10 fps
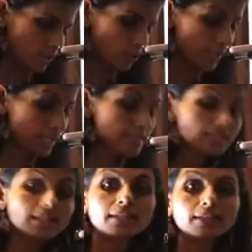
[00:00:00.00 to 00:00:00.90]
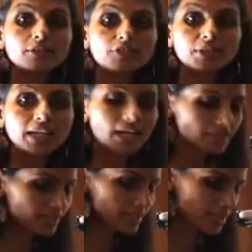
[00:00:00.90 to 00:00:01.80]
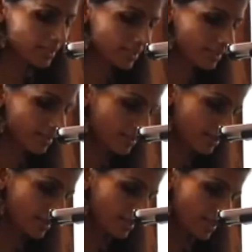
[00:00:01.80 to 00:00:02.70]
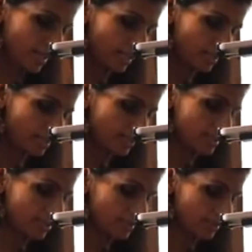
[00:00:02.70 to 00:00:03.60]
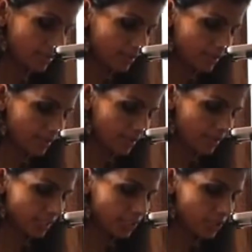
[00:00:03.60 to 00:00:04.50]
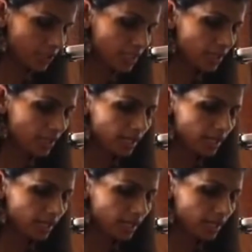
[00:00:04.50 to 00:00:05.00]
So we can see different colors in this khichdi.